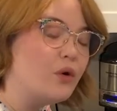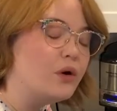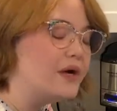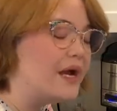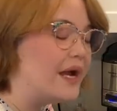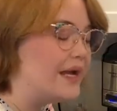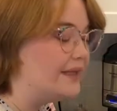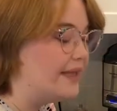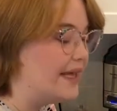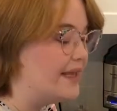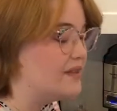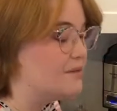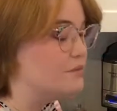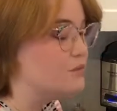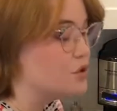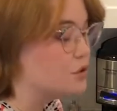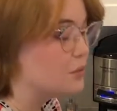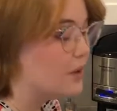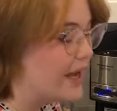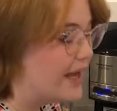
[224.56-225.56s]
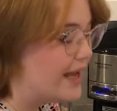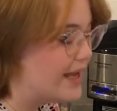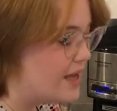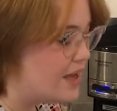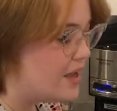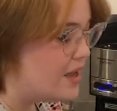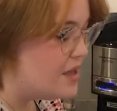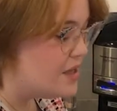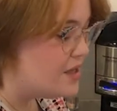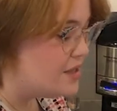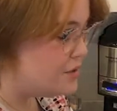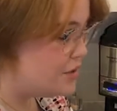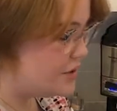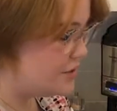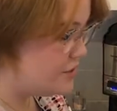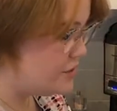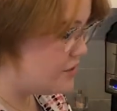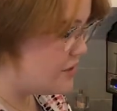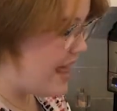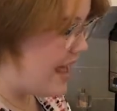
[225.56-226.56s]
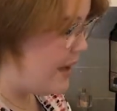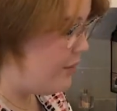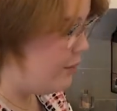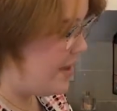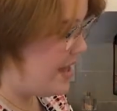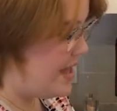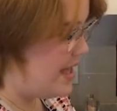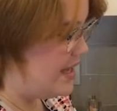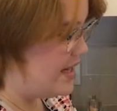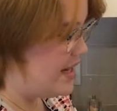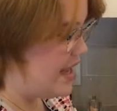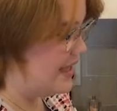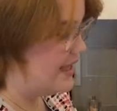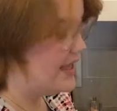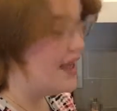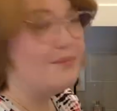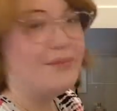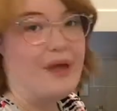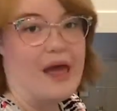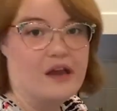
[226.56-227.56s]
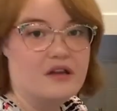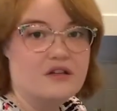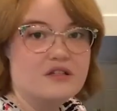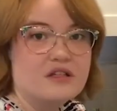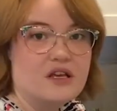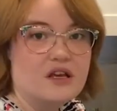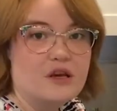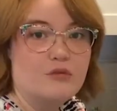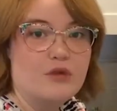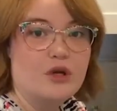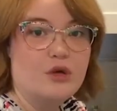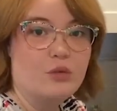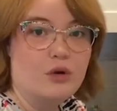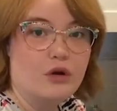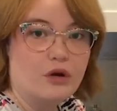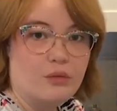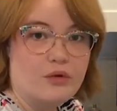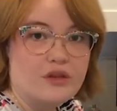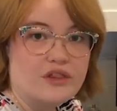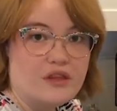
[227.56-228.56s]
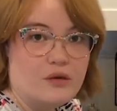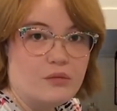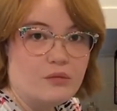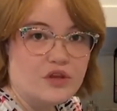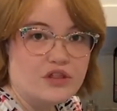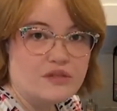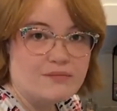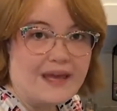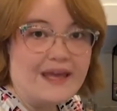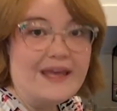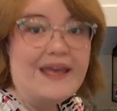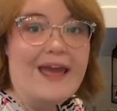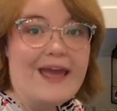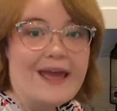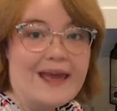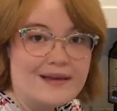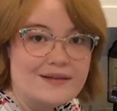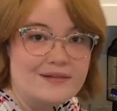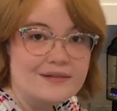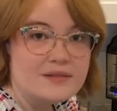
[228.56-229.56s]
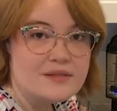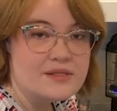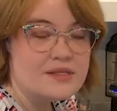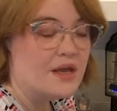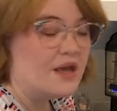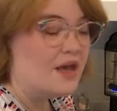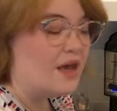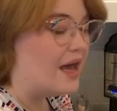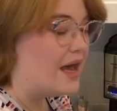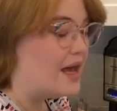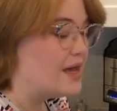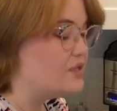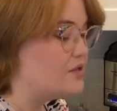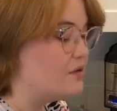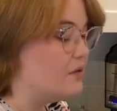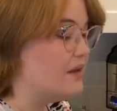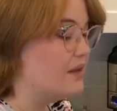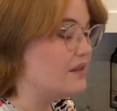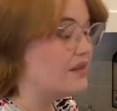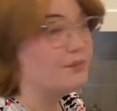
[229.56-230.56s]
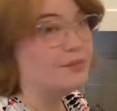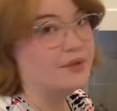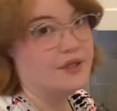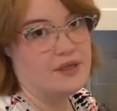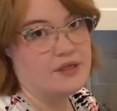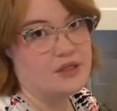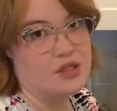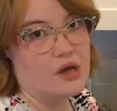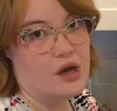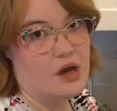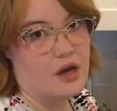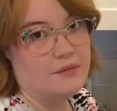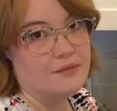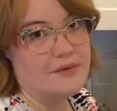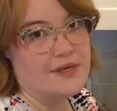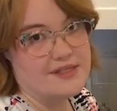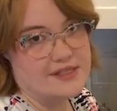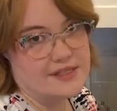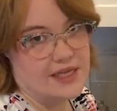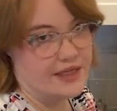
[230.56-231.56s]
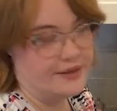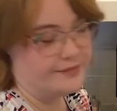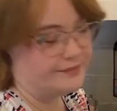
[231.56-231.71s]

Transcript: I let them dry, just so that when I get back to them and work with them with my hands, I don't get the bleach on my skin.